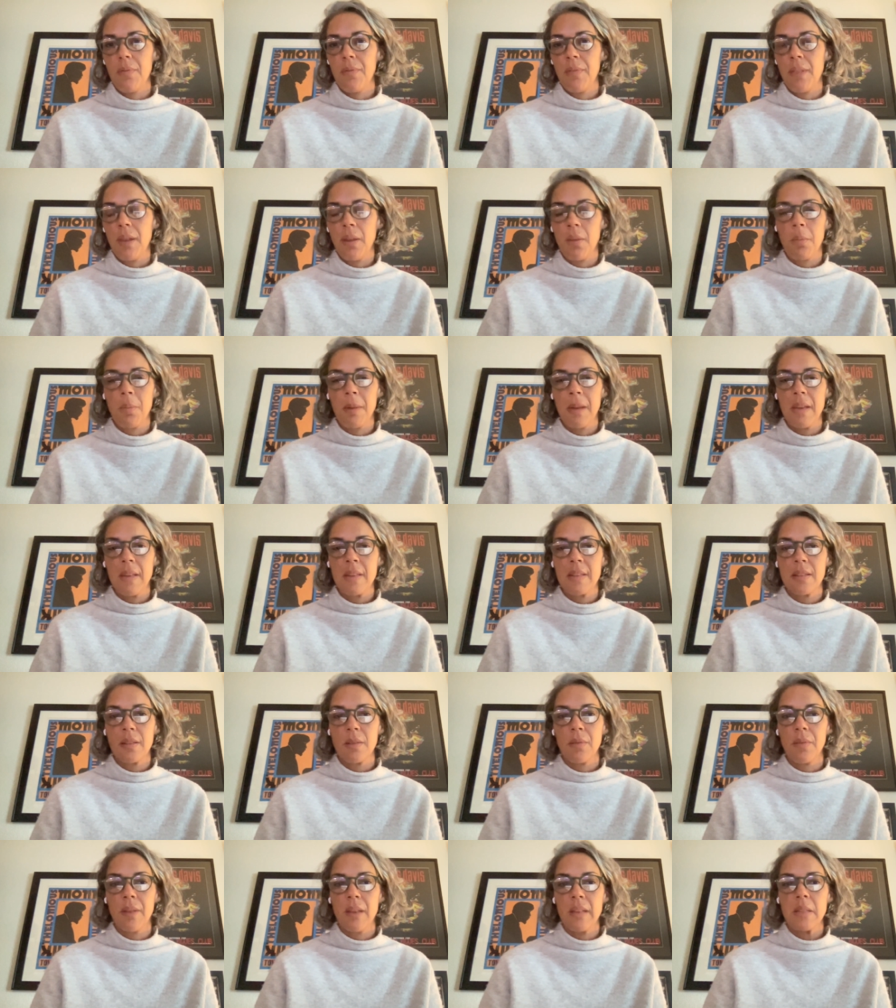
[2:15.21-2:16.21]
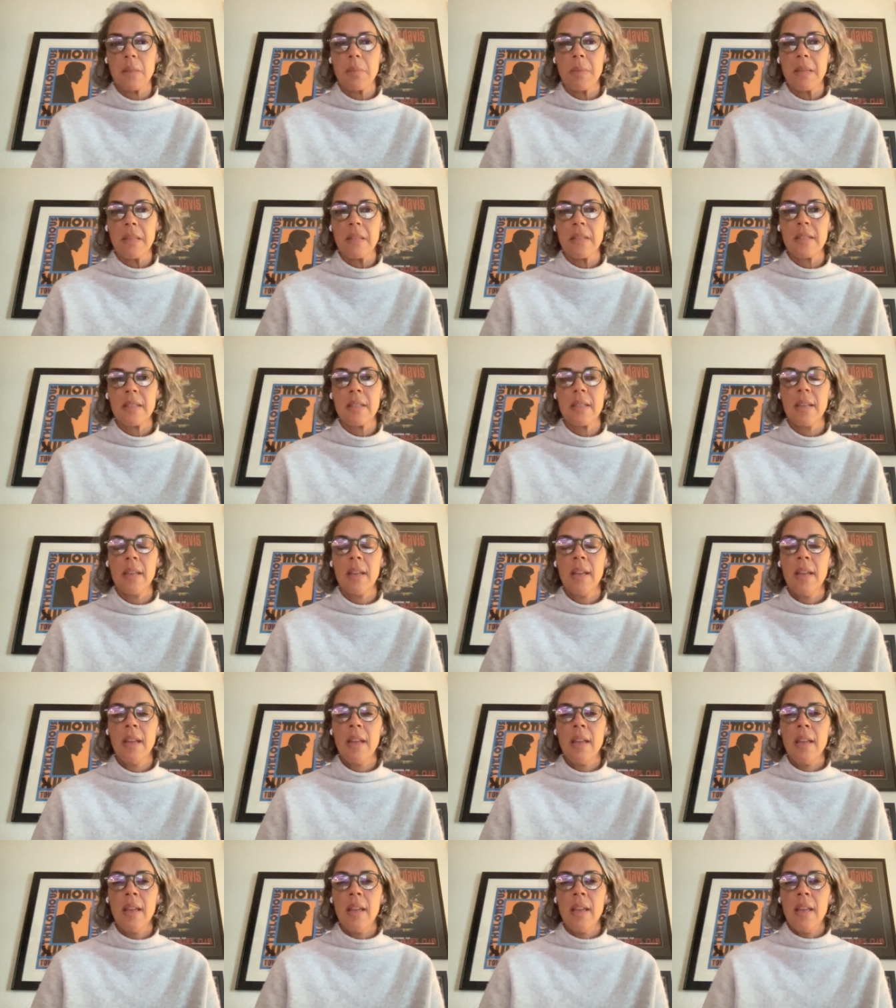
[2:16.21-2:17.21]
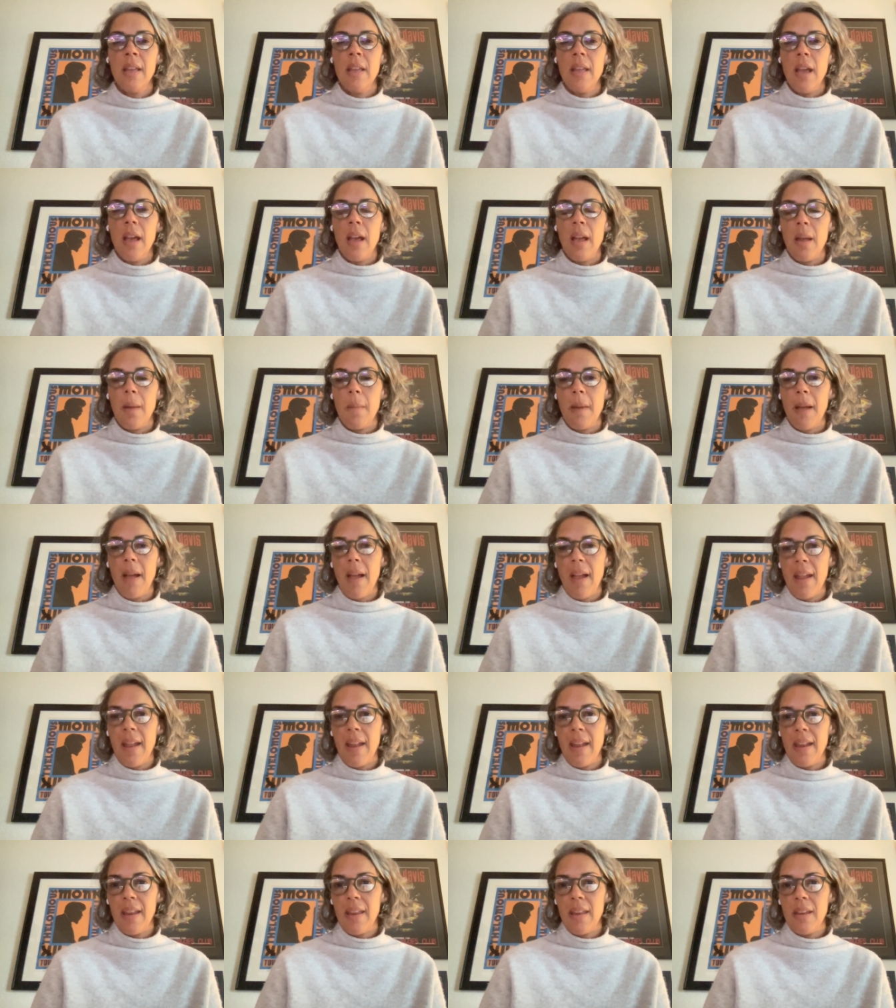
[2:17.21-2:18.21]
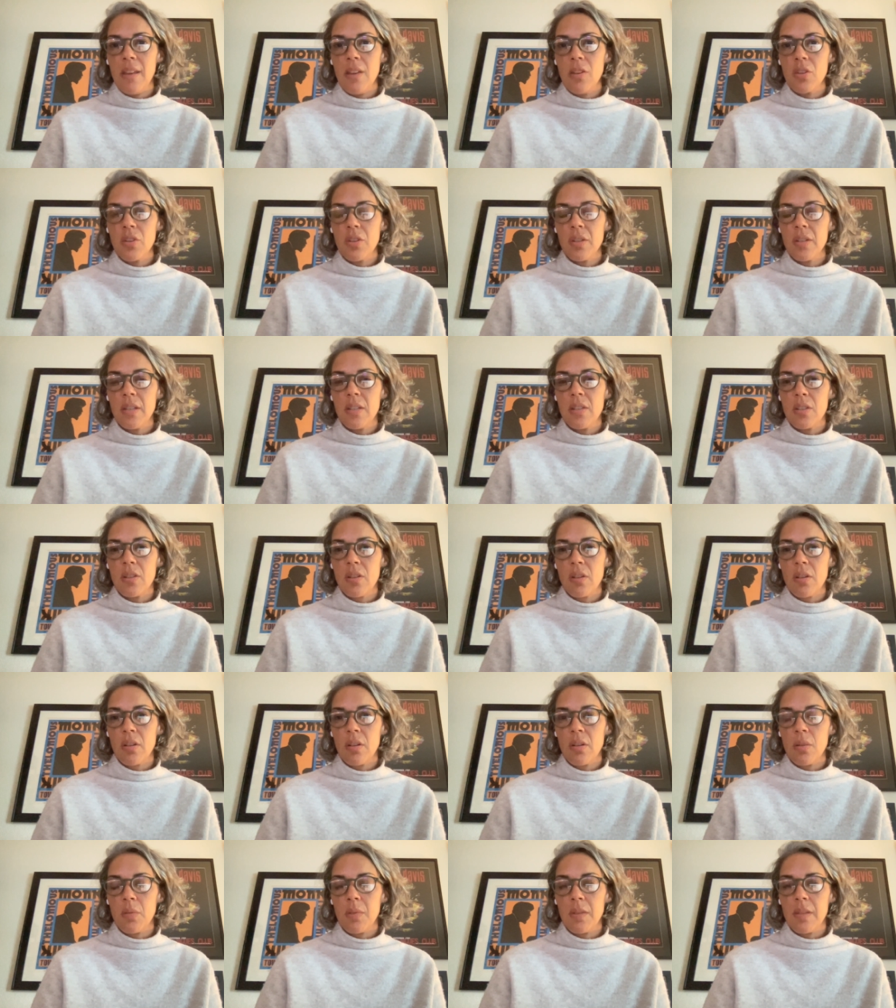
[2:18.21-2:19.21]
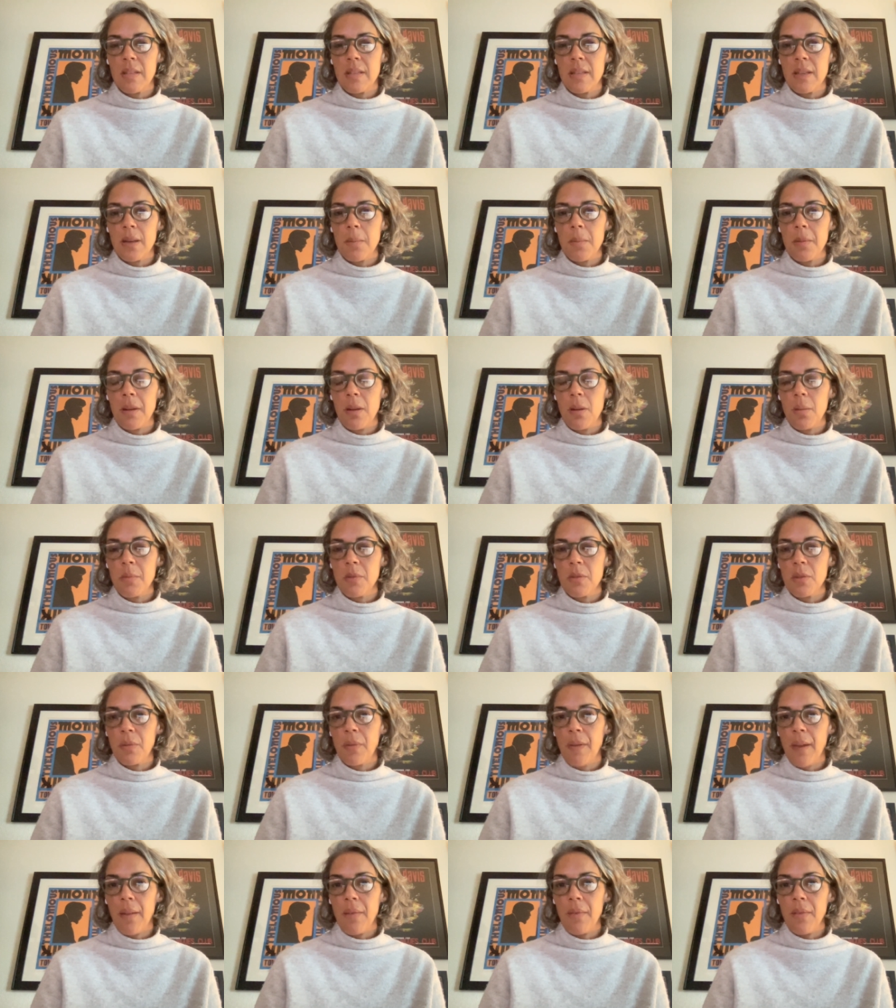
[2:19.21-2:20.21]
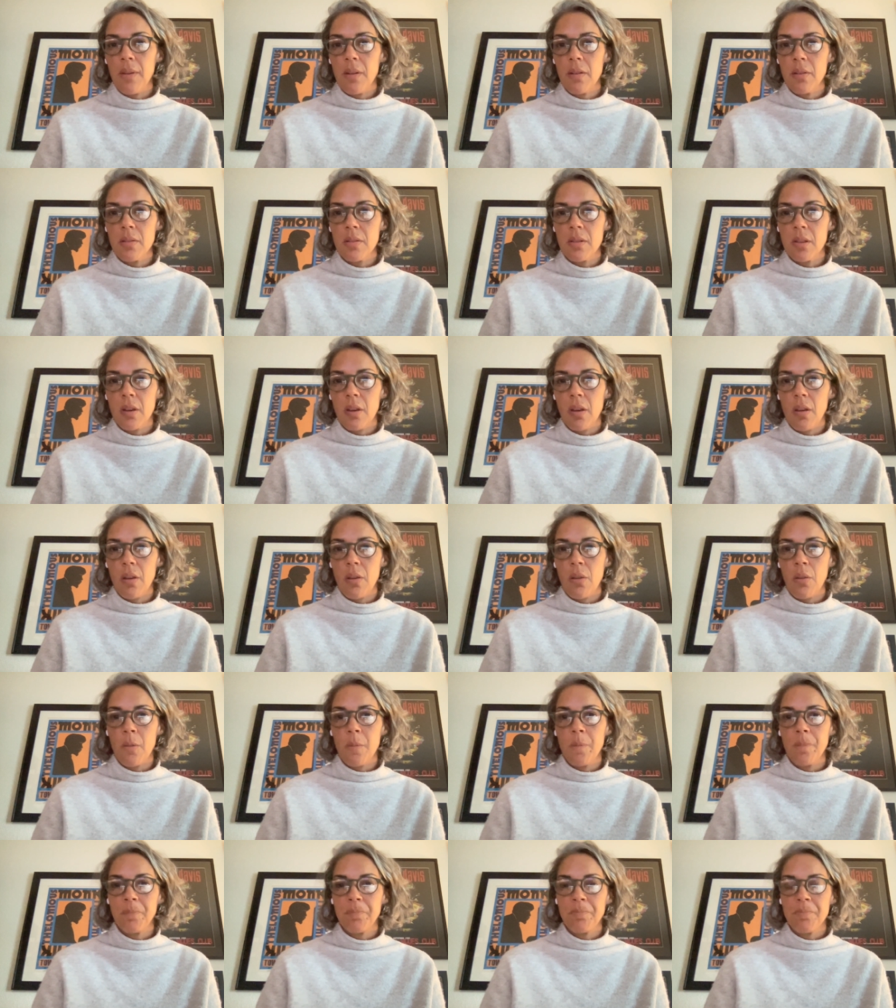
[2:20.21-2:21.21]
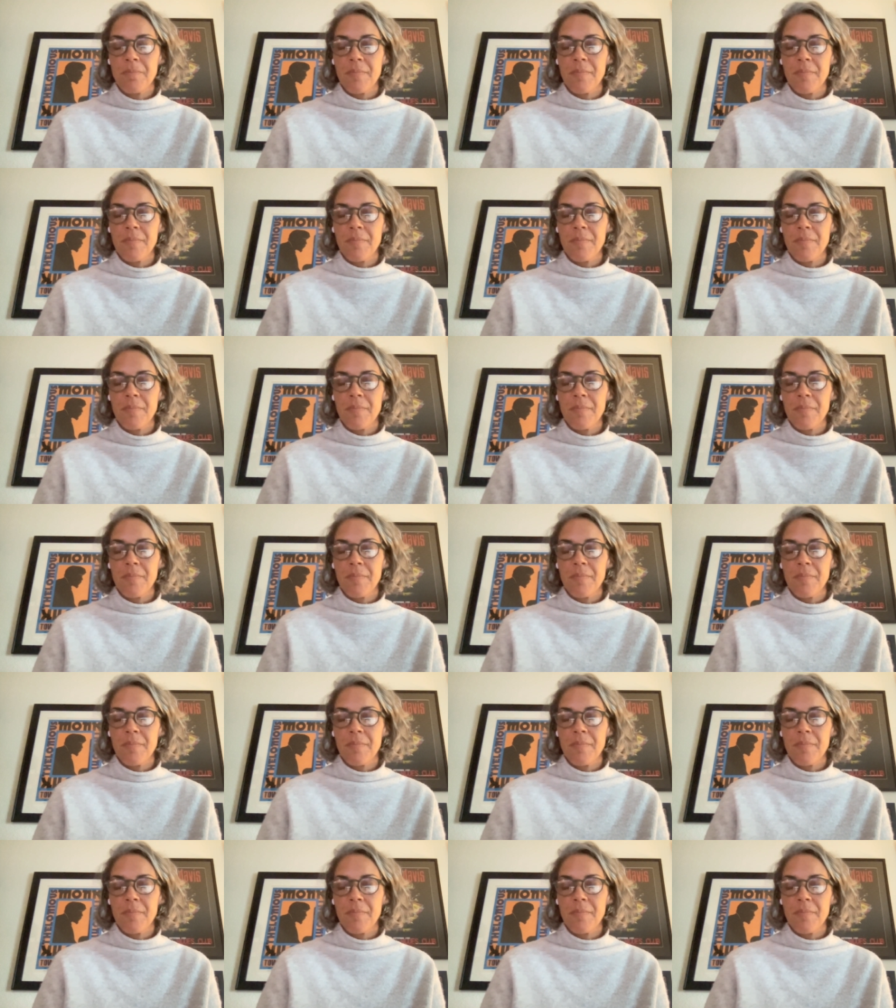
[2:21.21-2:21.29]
their biggest investments. I initially started with this company almost 5 years ago.